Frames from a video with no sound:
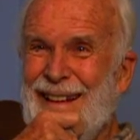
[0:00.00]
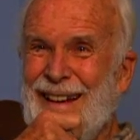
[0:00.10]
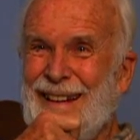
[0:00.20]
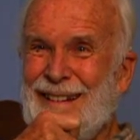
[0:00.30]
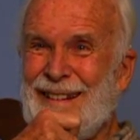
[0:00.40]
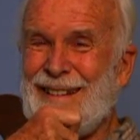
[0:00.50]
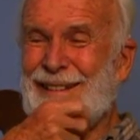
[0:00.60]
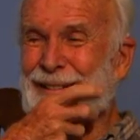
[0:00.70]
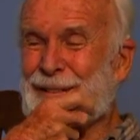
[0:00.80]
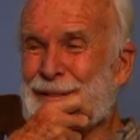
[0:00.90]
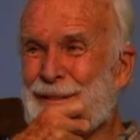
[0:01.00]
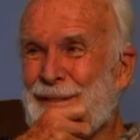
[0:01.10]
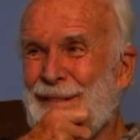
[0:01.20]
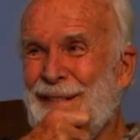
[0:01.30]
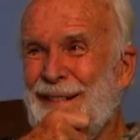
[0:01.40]
And so
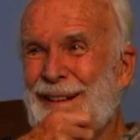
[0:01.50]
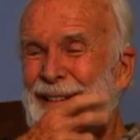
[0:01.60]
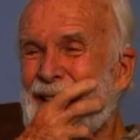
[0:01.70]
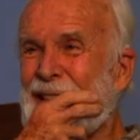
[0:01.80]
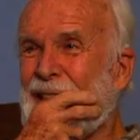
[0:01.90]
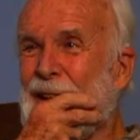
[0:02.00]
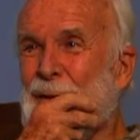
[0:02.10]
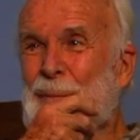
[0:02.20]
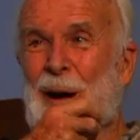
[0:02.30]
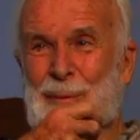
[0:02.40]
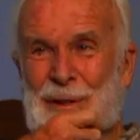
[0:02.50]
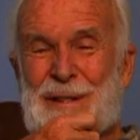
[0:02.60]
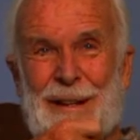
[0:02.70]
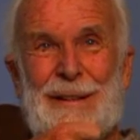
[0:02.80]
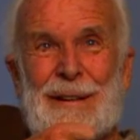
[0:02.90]
their mama
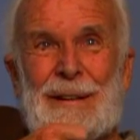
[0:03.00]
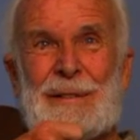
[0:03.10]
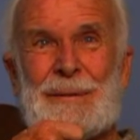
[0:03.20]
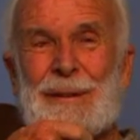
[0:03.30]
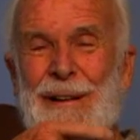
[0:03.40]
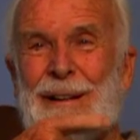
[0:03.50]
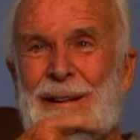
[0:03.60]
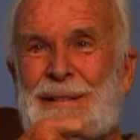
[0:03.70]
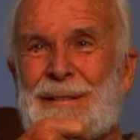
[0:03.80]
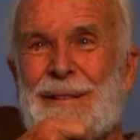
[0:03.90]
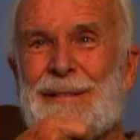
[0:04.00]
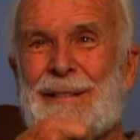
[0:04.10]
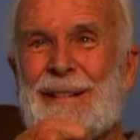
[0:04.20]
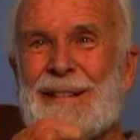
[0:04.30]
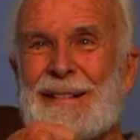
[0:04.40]
said yes when I asked her.
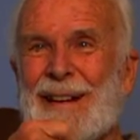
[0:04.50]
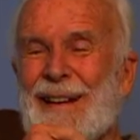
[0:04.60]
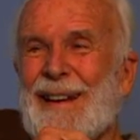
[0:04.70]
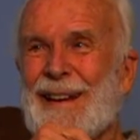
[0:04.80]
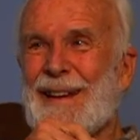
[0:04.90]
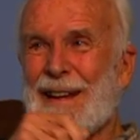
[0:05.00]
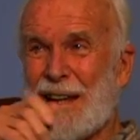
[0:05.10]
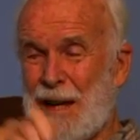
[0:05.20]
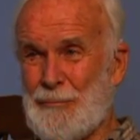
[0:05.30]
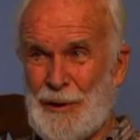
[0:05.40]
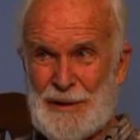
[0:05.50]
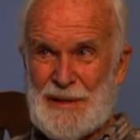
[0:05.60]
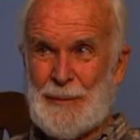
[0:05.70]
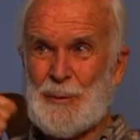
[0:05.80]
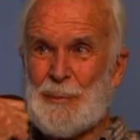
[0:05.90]
And they came with us
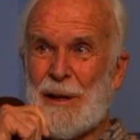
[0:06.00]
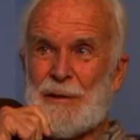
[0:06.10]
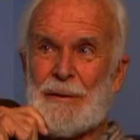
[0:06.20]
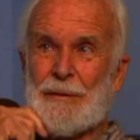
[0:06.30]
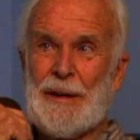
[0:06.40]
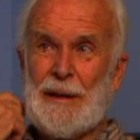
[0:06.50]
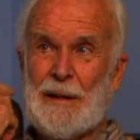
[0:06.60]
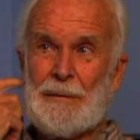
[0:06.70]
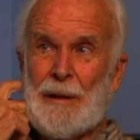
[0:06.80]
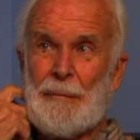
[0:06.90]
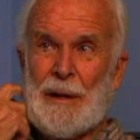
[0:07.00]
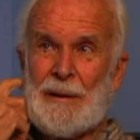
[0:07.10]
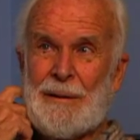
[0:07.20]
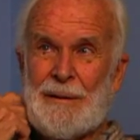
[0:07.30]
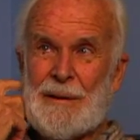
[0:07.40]
up to Pennsylvania. We
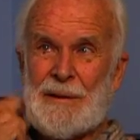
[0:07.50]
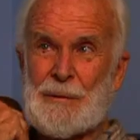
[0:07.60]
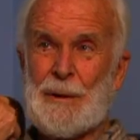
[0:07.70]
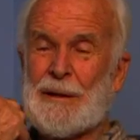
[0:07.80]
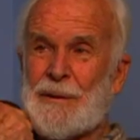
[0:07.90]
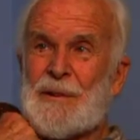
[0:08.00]
went to this Quaker